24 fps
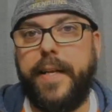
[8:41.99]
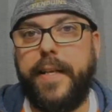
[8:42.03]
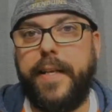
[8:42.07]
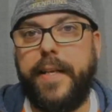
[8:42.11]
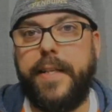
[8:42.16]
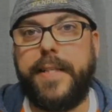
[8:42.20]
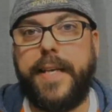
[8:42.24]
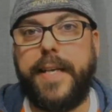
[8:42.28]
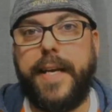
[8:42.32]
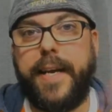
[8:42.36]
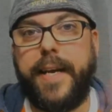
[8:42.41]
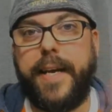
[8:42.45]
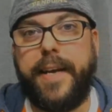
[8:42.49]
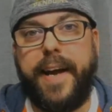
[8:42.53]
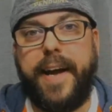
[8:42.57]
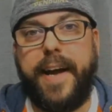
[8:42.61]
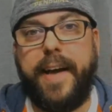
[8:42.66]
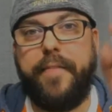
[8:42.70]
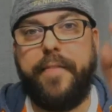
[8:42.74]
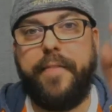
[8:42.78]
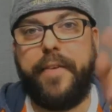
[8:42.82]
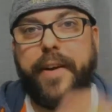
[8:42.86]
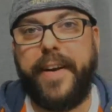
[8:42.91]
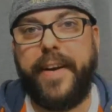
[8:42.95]
And he's like,
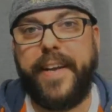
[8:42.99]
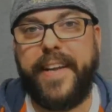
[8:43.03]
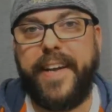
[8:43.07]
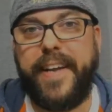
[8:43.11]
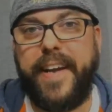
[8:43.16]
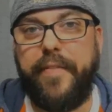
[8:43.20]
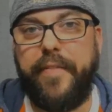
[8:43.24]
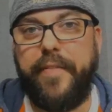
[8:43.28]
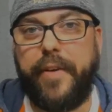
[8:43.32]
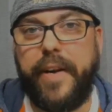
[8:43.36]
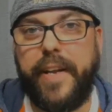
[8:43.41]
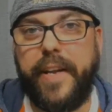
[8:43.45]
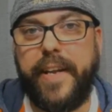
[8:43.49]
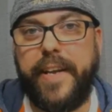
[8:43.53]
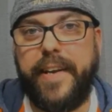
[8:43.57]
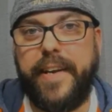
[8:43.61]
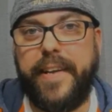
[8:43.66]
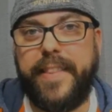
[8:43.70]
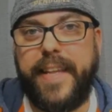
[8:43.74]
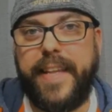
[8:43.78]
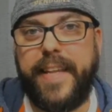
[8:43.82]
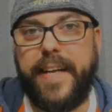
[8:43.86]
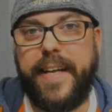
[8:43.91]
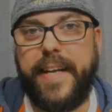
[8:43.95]
I've already
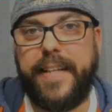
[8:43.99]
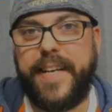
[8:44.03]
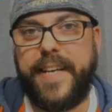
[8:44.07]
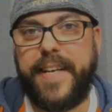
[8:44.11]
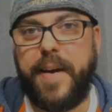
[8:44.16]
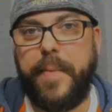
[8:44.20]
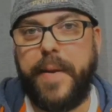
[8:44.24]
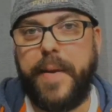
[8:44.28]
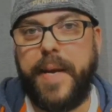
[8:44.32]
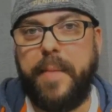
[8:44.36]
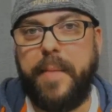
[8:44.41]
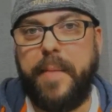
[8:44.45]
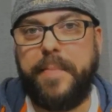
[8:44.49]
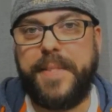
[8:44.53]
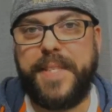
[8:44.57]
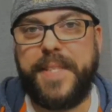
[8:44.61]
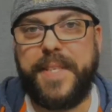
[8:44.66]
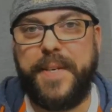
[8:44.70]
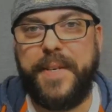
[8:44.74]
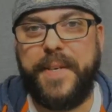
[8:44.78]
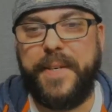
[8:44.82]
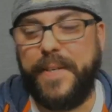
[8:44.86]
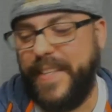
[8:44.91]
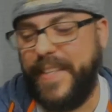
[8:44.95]
got that coming up.
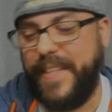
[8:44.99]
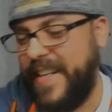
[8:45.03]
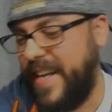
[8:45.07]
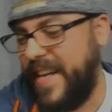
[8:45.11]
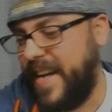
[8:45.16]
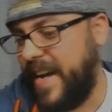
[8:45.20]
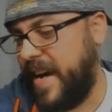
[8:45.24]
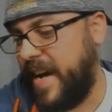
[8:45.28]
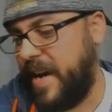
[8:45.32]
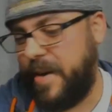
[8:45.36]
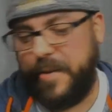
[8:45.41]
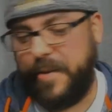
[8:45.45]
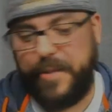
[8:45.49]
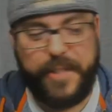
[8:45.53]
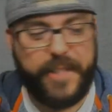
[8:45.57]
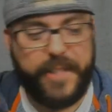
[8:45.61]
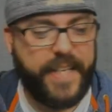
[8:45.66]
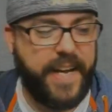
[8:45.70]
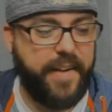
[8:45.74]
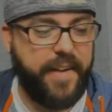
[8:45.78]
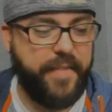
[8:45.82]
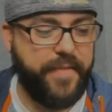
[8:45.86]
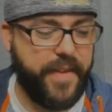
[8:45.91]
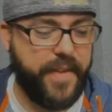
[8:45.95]
So it was
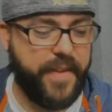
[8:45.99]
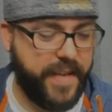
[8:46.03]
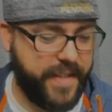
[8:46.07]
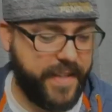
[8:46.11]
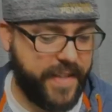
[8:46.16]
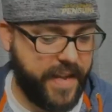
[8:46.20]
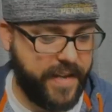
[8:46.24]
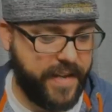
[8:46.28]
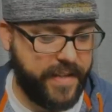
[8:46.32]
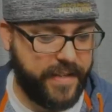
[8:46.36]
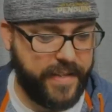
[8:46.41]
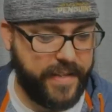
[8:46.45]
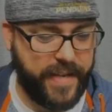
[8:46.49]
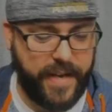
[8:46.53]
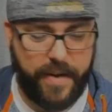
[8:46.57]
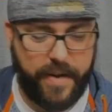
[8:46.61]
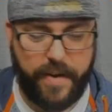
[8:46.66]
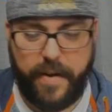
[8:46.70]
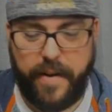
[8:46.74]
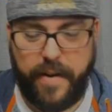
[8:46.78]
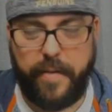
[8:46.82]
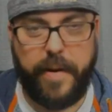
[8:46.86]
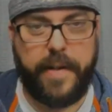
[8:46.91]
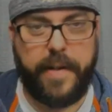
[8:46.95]
just kind of funny that
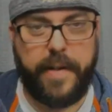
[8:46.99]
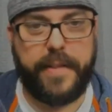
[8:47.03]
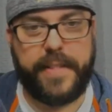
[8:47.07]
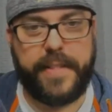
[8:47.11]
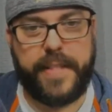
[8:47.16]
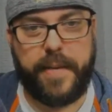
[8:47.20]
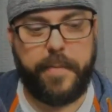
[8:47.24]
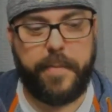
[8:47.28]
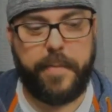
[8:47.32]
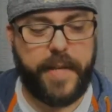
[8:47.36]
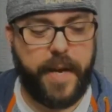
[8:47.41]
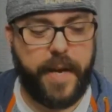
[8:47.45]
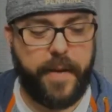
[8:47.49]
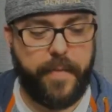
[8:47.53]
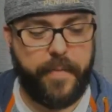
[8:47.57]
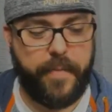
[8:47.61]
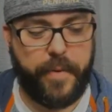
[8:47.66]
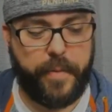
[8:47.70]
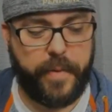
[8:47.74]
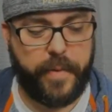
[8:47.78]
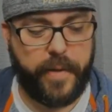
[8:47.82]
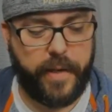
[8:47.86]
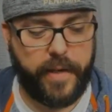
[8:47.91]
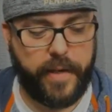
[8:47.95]
around the same time
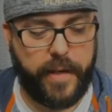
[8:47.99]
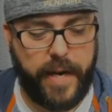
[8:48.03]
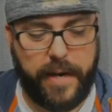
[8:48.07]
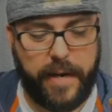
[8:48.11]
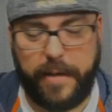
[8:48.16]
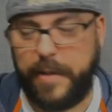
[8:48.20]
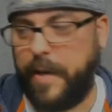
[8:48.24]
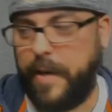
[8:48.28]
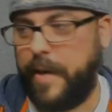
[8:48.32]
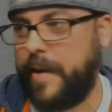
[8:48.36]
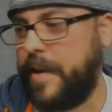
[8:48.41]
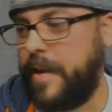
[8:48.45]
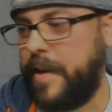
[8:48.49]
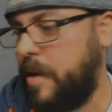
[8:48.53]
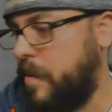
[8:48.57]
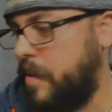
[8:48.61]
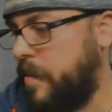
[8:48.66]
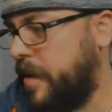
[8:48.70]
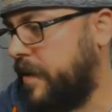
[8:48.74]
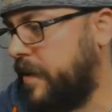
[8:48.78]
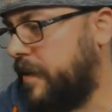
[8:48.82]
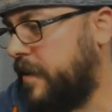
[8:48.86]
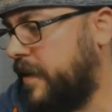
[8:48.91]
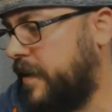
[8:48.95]
we were kind of talking
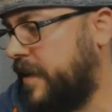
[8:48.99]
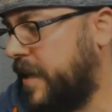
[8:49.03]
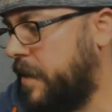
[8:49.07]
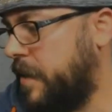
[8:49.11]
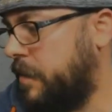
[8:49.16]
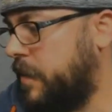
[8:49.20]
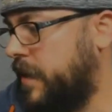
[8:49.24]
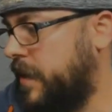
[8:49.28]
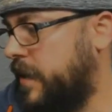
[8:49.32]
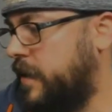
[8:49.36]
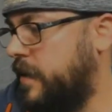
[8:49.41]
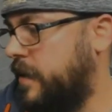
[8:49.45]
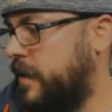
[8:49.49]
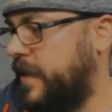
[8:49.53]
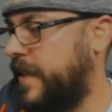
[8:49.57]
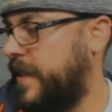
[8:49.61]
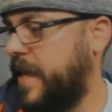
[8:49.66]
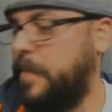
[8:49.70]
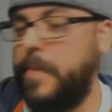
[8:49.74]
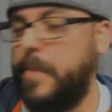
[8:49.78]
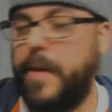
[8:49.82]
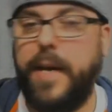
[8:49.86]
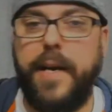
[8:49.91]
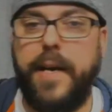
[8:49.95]
about the
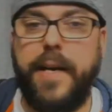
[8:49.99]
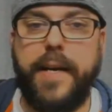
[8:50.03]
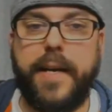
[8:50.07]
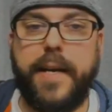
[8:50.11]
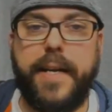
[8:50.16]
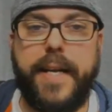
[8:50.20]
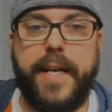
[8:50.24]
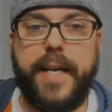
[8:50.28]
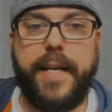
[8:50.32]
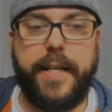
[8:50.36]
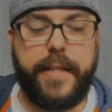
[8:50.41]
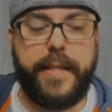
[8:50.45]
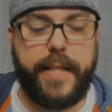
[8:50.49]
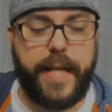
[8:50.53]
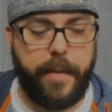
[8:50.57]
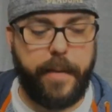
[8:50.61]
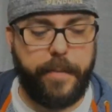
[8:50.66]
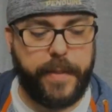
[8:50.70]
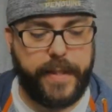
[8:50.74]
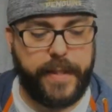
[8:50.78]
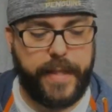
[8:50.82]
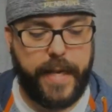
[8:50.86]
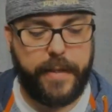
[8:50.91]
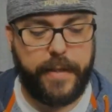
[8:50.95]
same Canadian
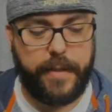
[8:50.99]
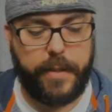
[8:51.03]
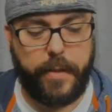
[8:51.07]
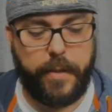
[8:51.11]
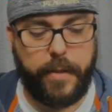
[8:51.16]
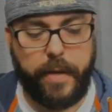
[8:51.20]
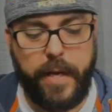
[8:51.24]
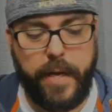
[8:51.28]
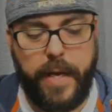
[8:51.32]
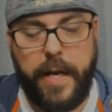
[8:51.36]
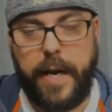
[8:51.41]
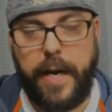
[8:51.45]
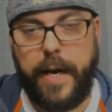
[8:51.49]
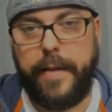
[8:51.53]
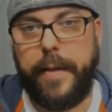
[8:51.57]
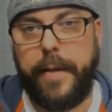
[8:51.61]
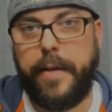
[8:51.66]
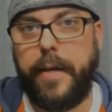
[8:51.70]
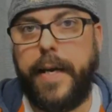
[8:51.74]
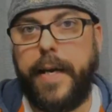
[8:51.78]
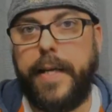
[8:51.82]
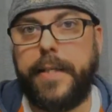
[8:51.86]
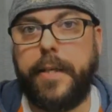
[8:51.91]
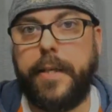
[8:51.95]
type scent. So I
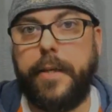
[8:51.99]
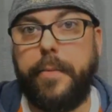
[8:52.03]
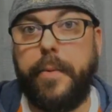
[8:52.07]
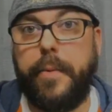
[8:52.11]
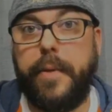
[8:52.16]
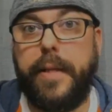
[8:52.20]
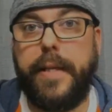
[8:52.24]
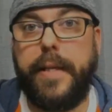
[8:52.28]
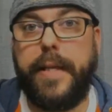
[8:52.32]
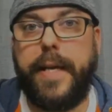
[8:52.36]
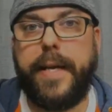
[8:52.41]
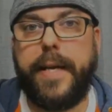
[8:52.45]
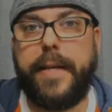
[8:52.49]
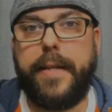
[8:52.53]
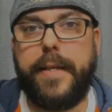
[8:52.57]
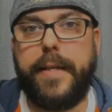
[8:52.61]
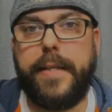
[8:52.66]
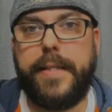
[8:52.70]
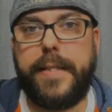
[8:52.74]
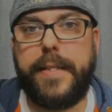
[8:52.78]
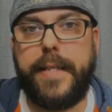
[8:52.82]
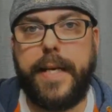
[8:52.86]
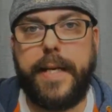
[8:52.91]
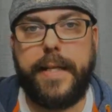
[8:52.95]
think you guys are going to really like
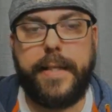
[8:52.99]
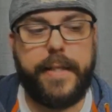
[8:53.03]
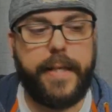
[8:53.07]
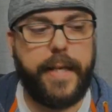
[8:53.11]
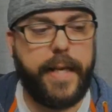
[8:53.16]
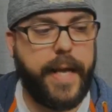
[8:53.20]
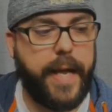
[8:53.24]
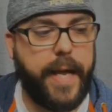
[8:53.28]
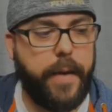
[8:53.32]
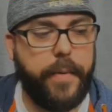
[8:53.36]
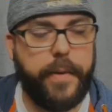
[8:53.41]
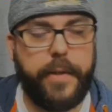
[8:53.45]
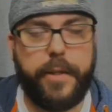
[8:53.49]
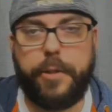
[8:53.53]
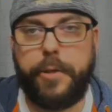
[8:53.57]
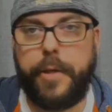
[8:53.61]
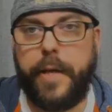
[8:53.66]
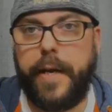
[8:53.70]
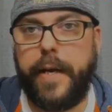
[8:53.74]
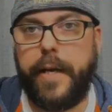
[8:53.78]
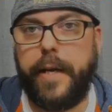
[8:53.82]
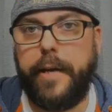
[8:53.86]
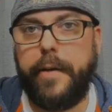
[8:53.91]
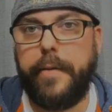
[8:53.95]
this scent, and I can't wait to
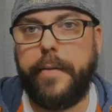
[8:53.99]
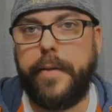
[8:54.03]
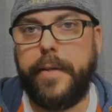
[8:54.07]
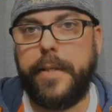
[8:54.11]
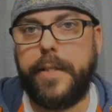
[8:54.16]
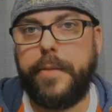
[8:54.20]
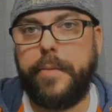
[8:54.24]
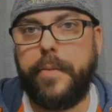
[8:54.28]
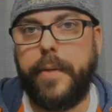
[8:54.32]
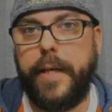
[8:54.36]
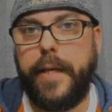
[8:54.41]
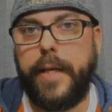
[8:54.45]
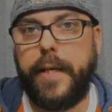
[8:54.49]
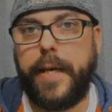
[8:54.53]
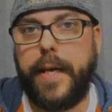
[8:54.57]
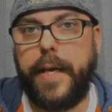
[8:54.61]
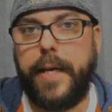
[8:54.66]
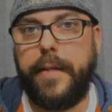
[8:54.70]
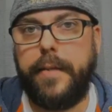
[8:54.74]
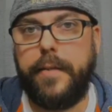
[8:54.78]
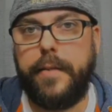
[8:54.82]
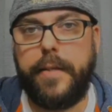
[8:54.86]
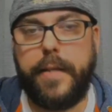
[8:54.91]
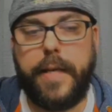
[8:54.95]
try it out this week
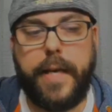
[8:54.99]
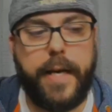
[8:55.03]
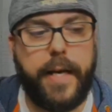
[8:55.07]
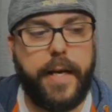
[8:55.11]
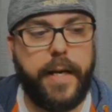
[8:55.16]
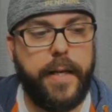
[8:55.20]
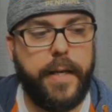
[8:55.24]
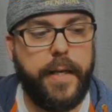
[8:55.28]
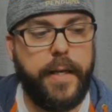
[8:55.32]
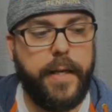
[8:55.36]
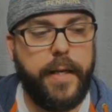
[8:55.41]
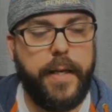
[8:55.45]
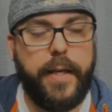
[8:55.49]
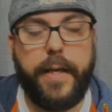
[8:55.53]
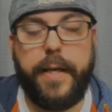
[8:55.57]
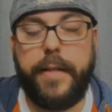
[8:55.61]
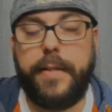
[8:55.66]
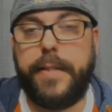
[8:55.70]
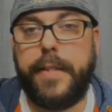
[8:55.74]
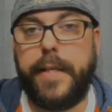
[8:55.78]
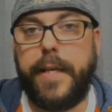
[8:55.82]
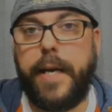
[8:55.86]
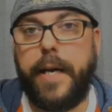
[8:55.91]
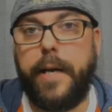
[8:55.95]
and
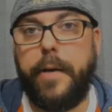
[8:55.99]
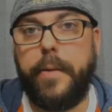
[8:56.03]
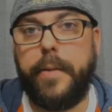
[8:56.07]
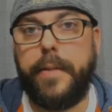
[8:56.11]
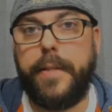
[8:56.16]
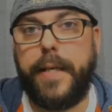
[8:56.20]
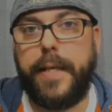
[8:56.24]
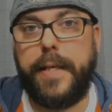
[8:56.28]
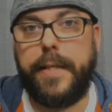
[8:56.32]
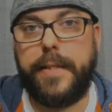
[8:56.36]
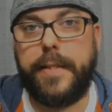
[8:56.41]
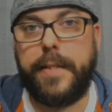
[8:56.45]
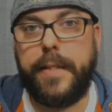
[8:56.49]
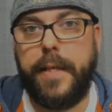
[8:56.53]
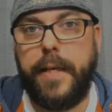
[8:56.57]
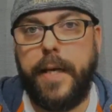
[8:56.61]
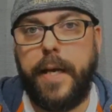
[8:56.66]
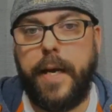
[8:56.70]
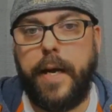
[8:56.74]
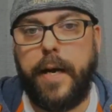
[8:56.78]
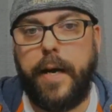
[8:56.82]
see how it does.